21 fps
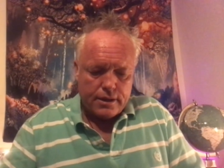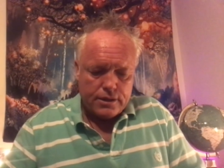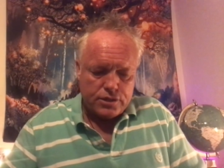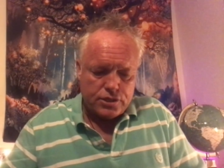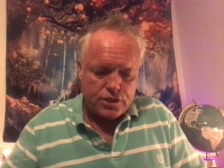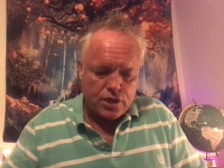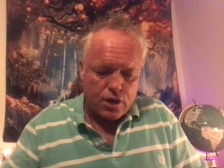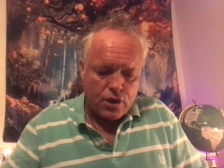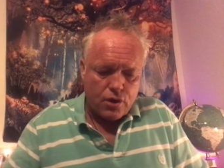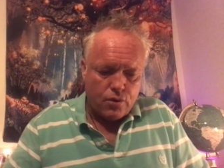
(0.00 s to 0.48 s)

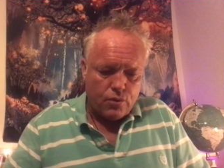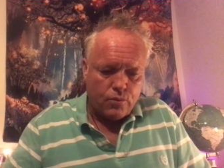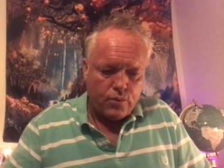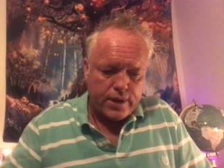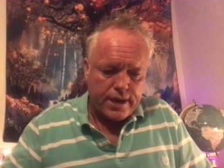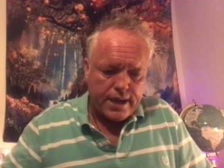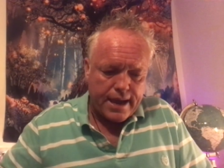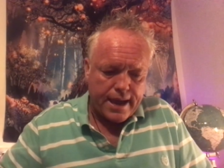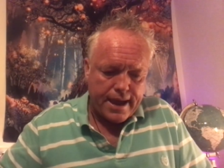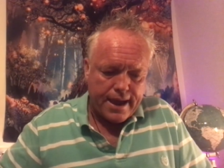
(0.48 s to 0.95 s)
So
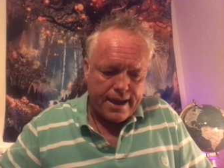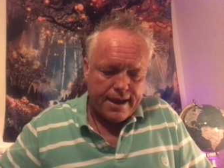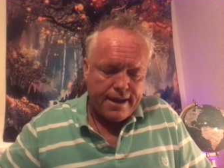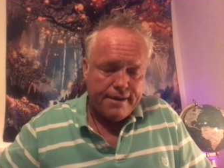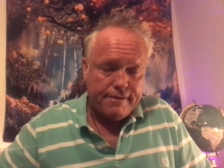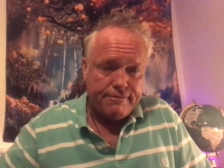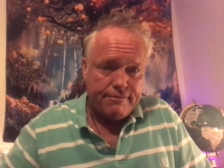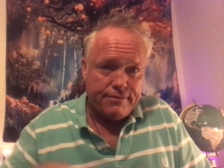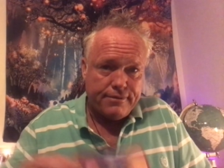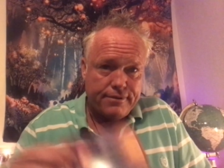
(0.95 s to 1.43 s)
we
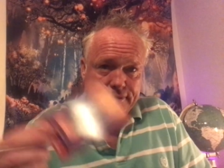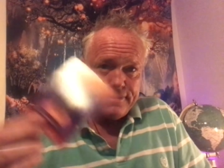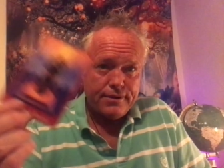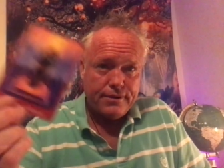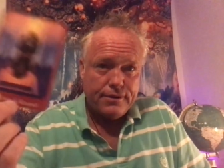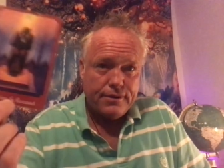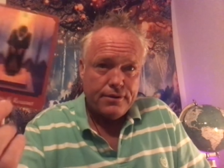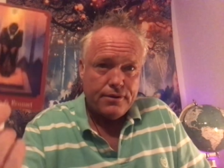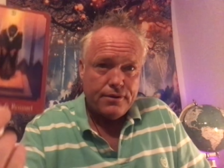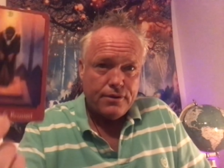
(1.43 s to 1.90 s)
have
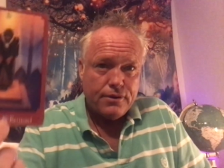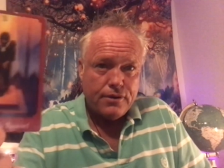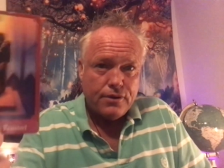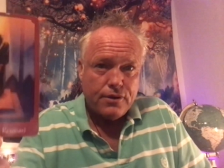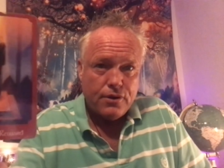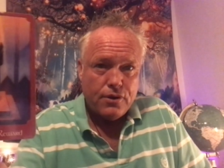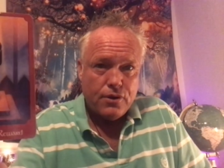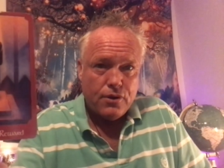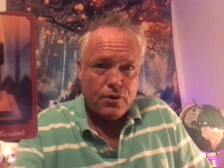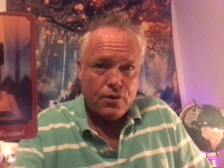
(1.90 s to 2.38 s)

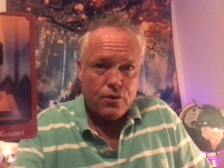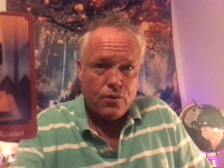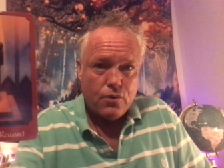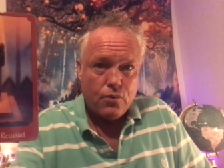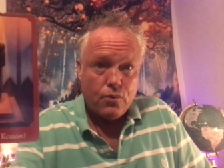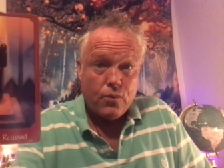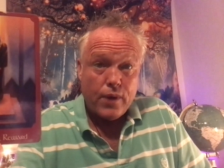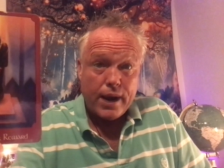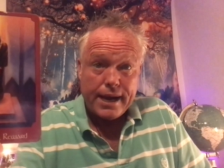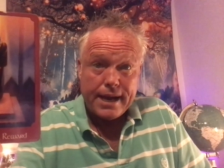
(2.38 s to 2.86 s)

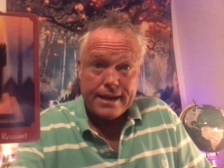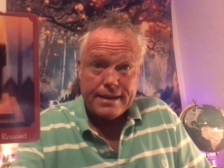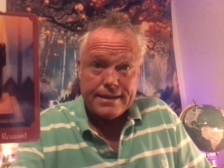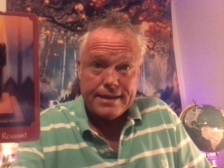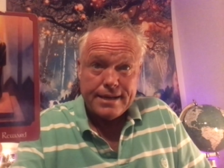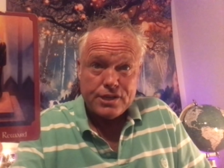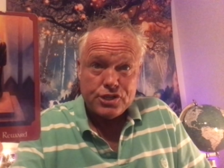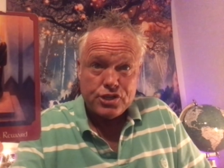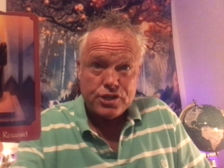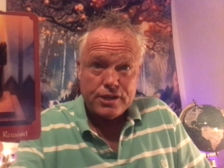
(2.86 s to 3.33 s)

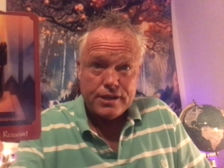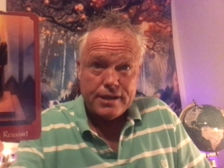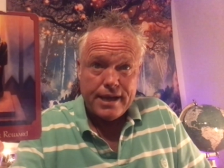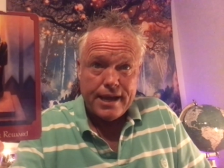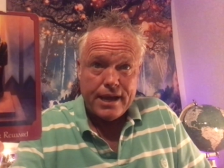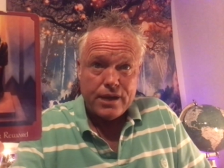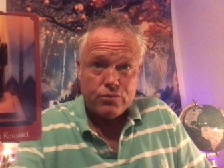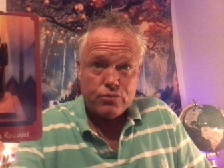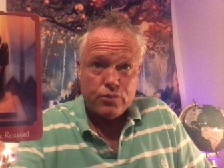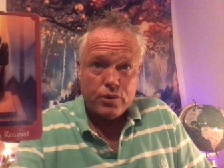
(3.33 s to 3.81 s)
recognition
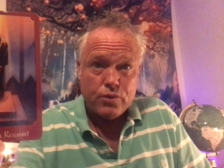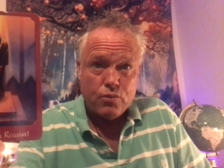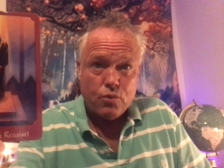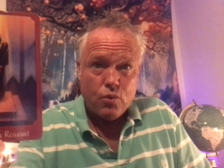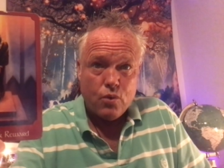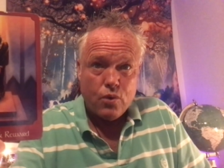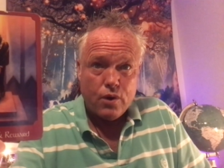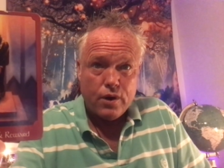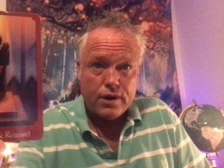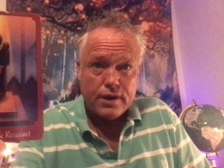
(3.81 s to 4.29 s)
and
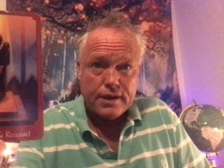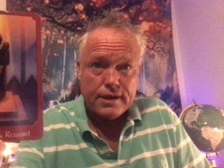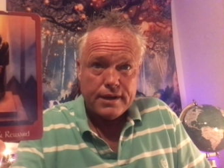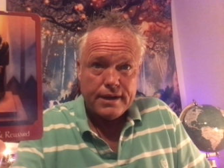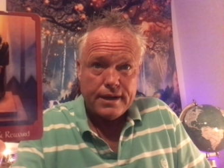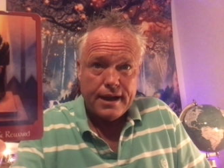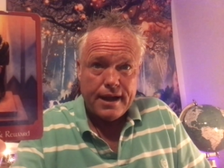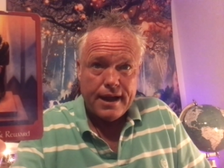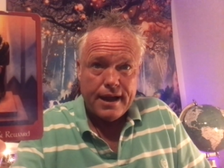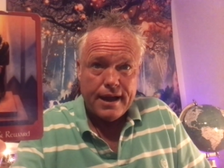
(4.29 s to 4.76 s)
reward.
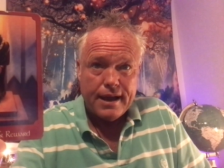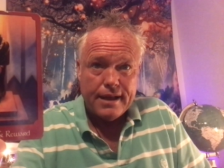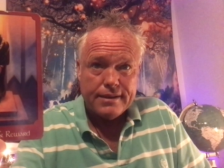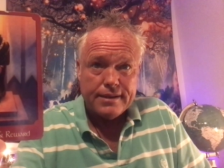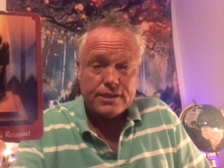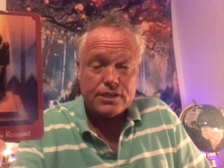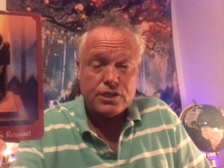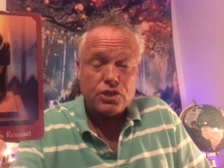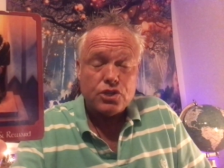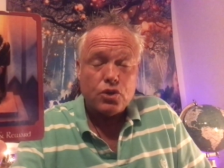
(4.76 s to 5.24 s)
Uh,
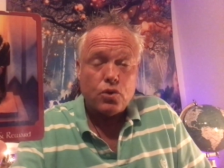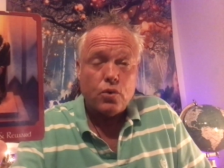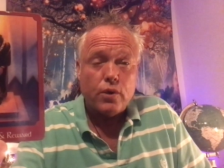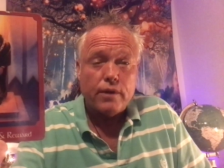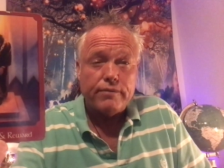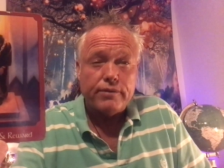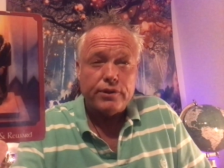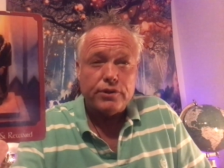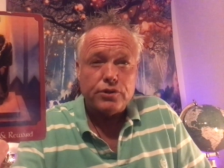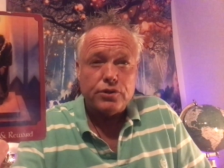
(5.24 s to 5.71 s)
this is
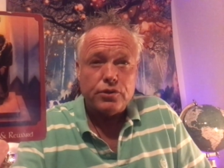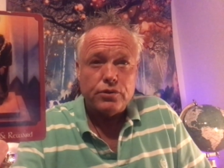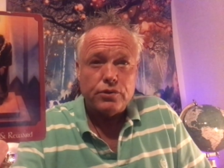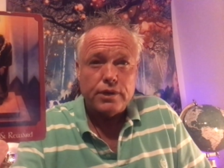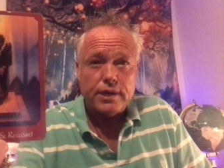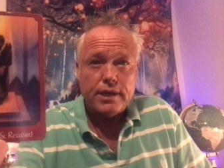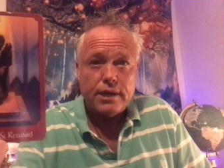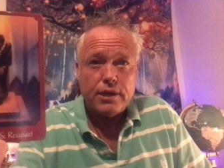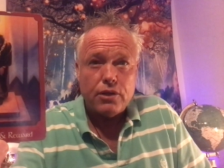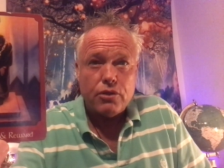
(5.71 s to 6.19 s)
equivalent to
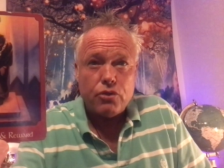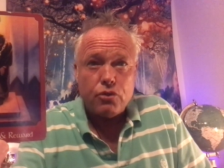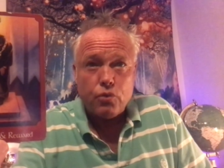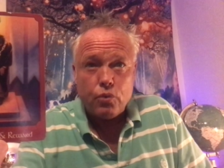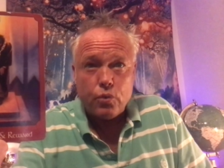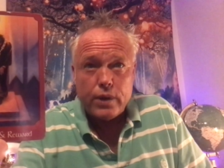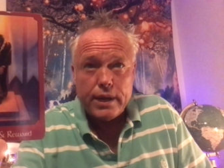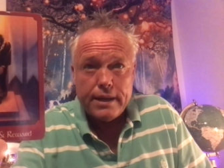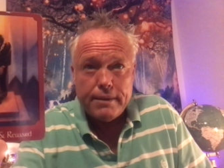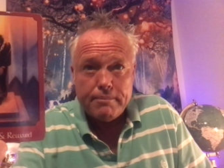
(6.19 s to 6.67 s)
the
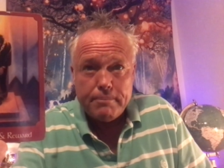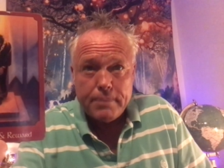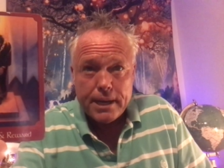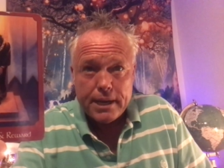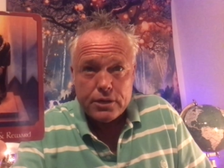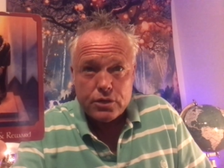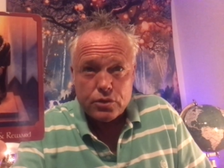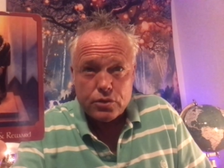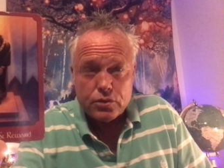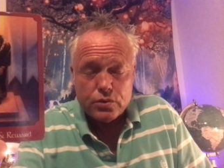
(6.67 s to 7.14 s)
Three of
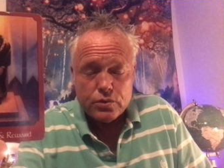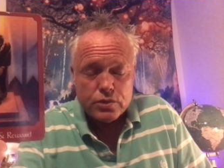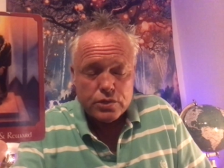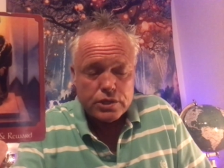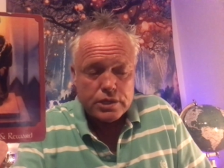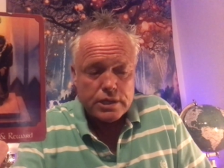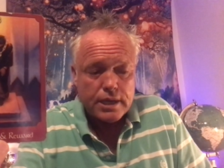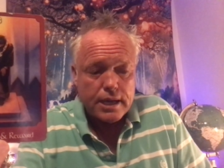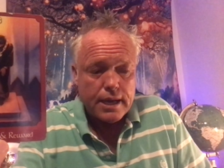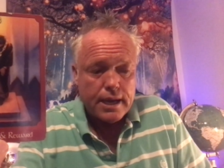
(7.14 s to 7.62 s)

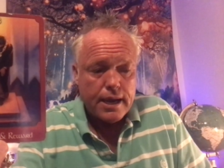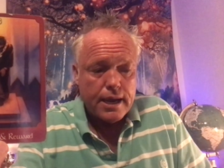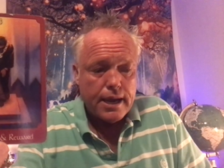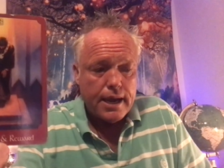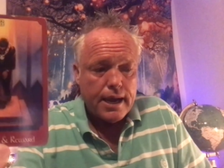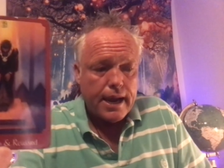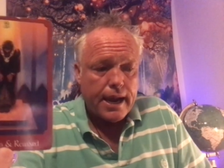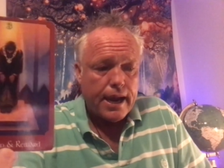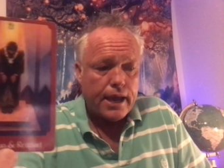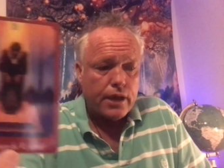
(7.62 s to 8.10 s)
Pentacles
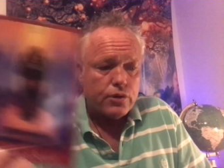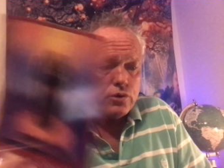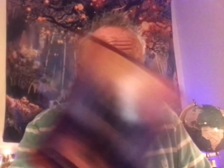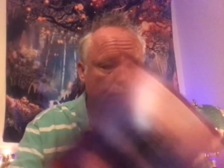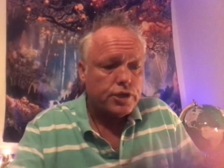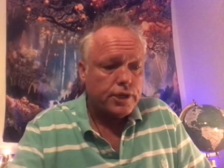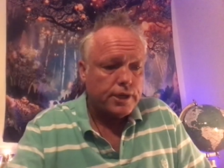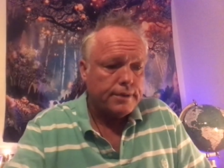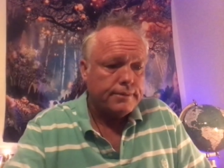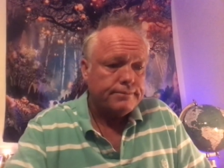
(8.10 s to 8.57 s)

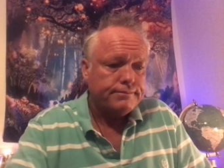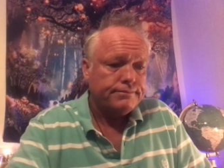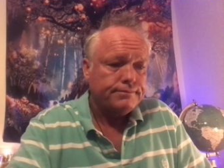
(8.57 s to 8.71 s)
energy.